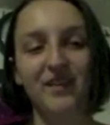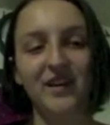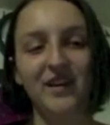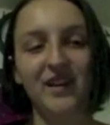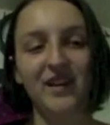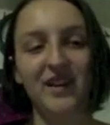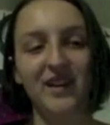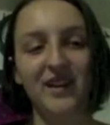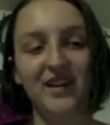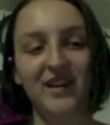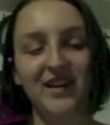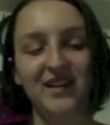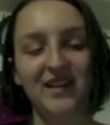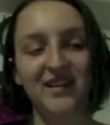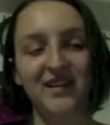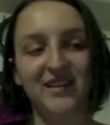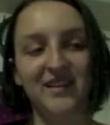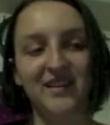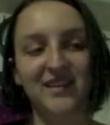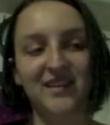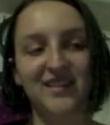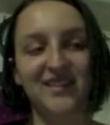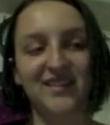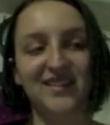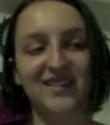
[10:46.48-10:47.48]

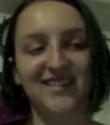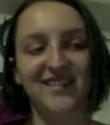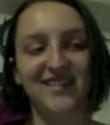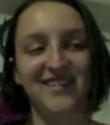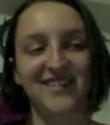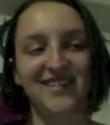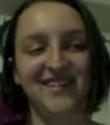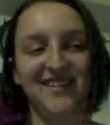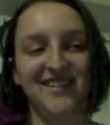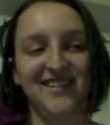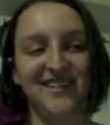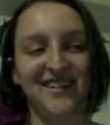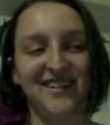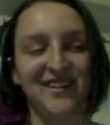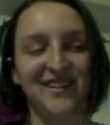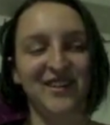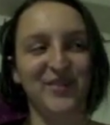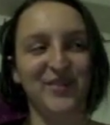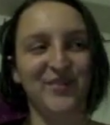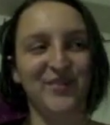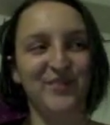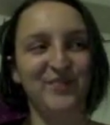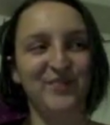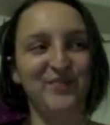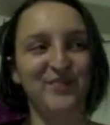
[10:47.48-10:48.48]
And
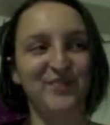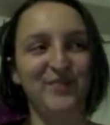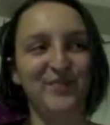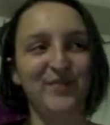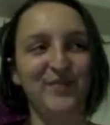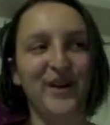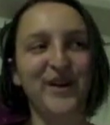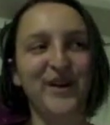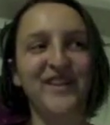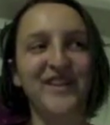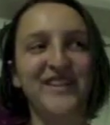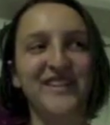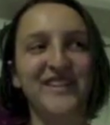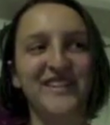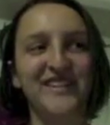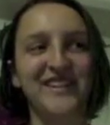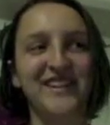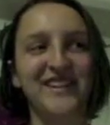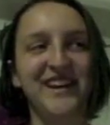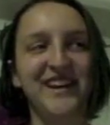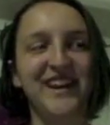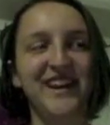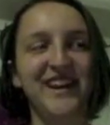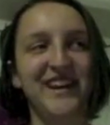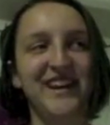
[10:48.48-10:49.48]
part of the
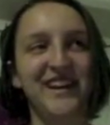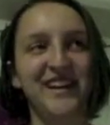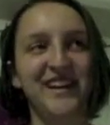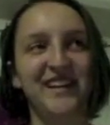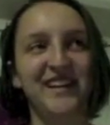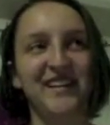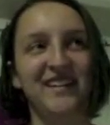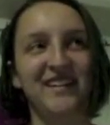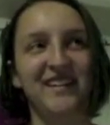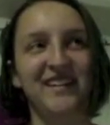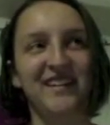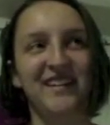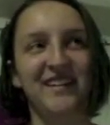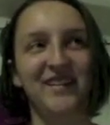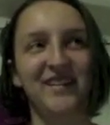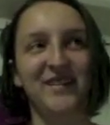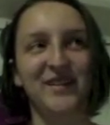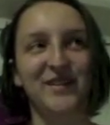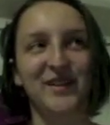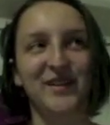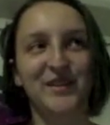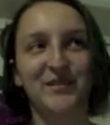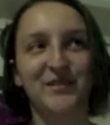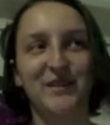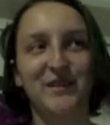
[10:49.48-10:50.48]
seeing,
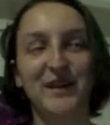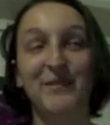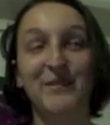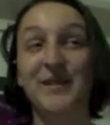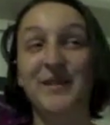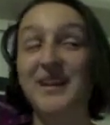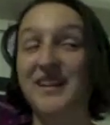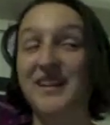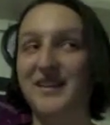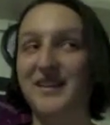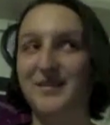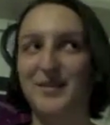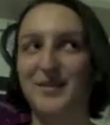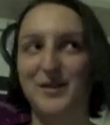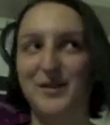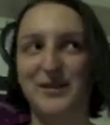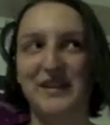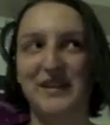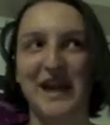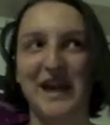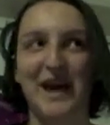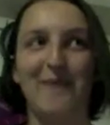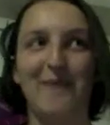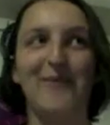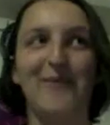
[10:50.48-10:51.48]
which made me the most
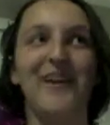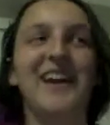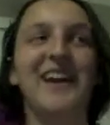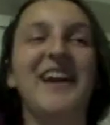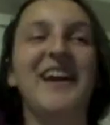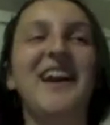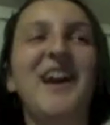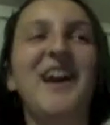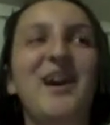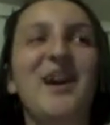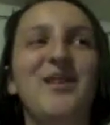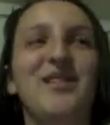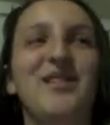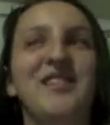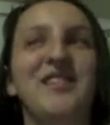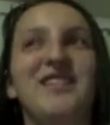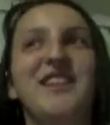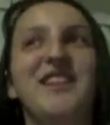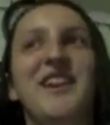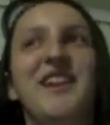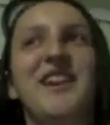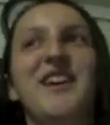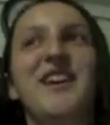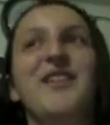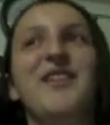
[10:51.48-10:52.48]
happy, was
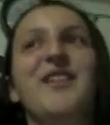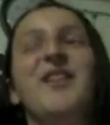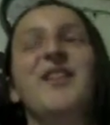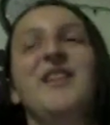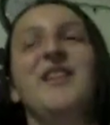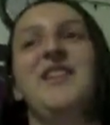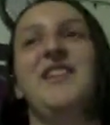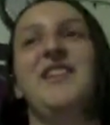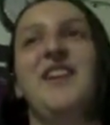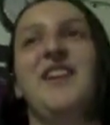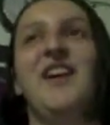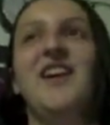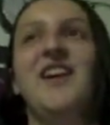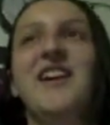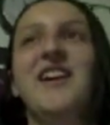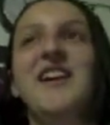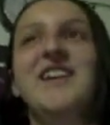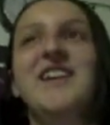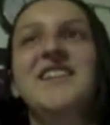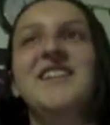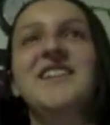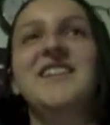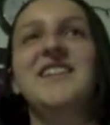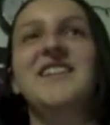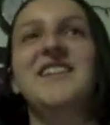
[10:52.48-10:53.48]
looking around at the
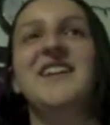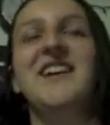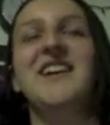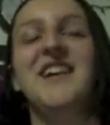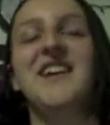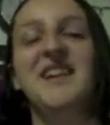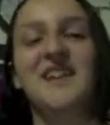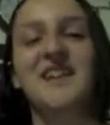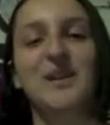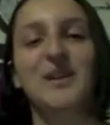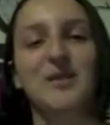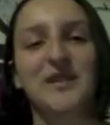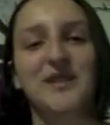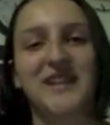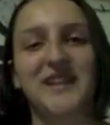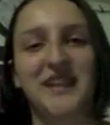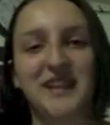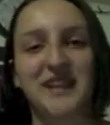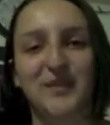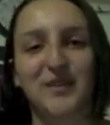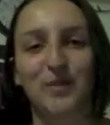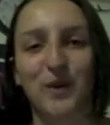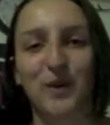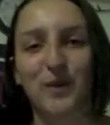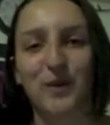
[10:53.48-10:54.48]
audience. There was
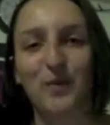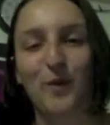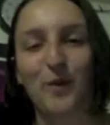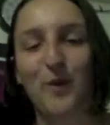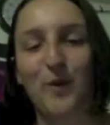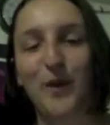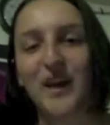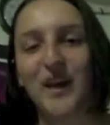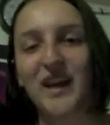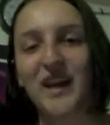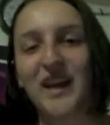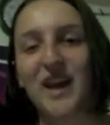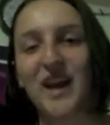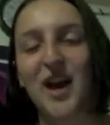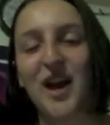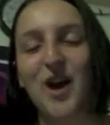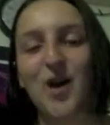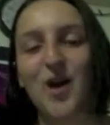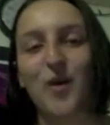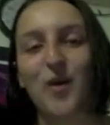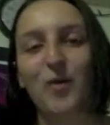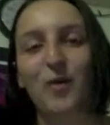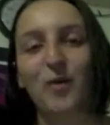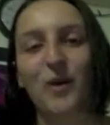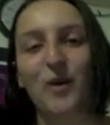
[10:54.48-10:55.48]
this one point
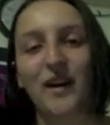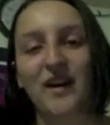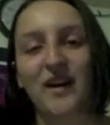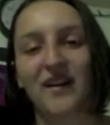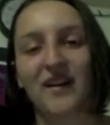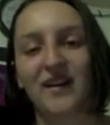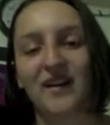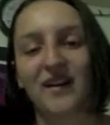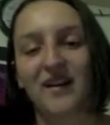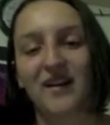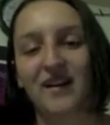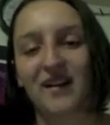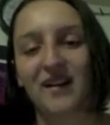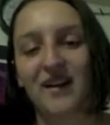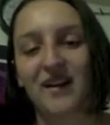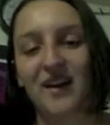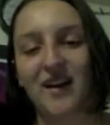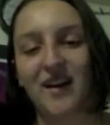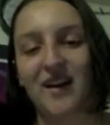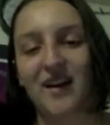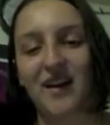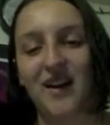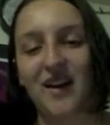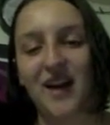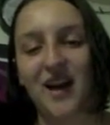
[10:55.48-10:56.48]
where
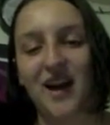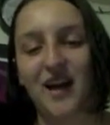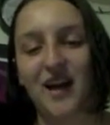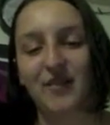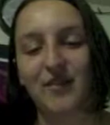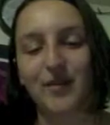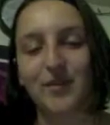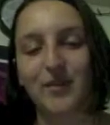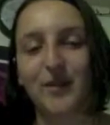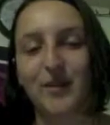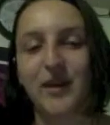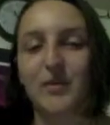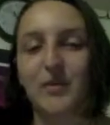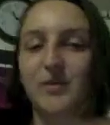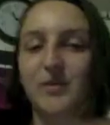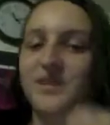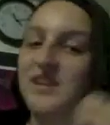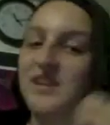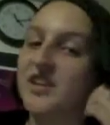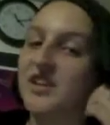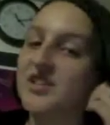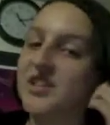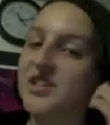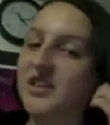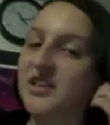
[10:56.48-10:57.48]
everybody was
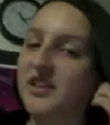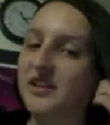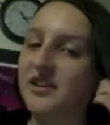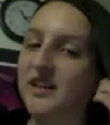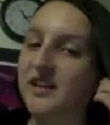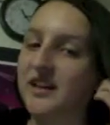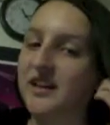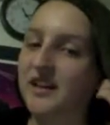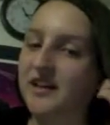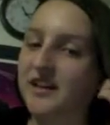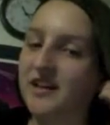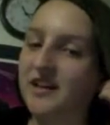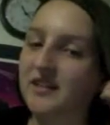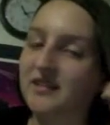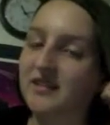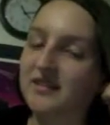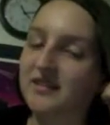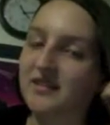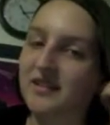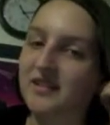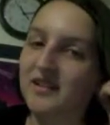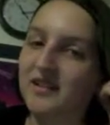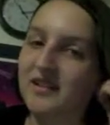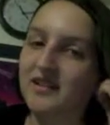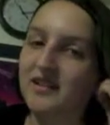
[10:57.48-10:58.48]
touching their ear,
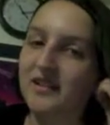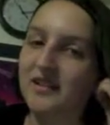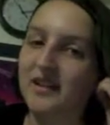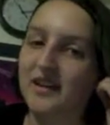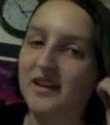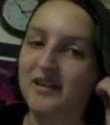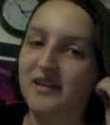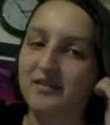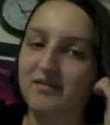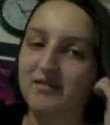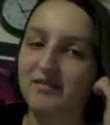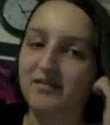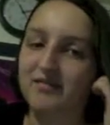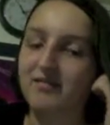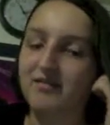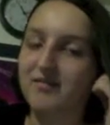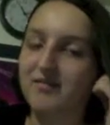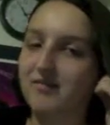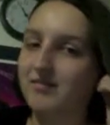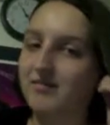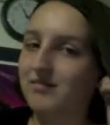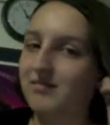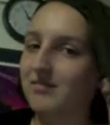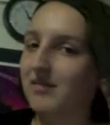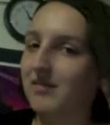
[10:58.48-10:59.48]
and
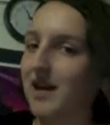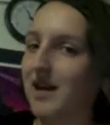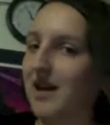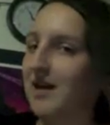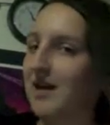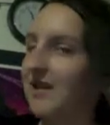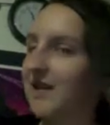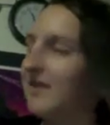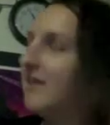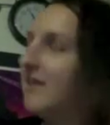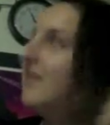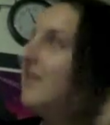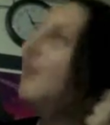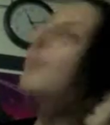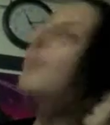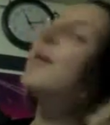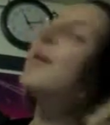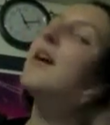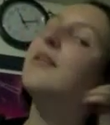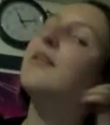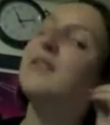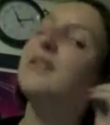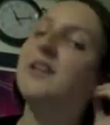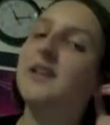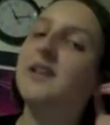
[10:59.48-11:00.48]
I am
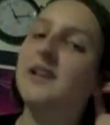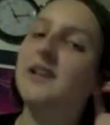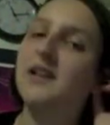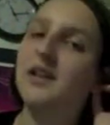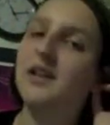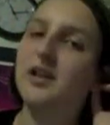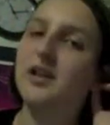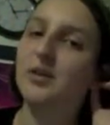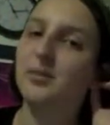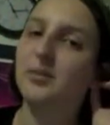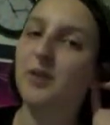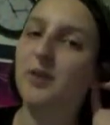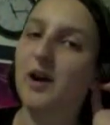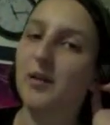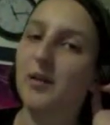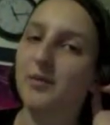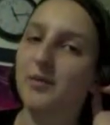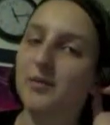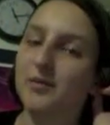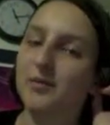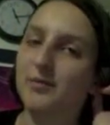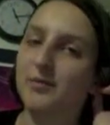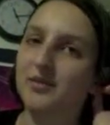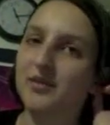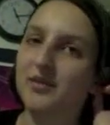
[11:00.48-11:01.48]
having ear
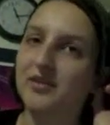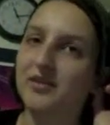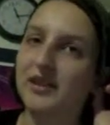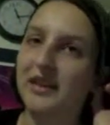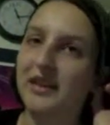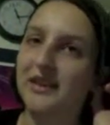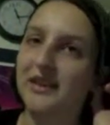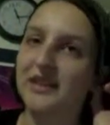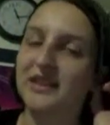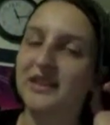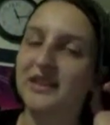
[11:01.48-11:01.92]
problems lately,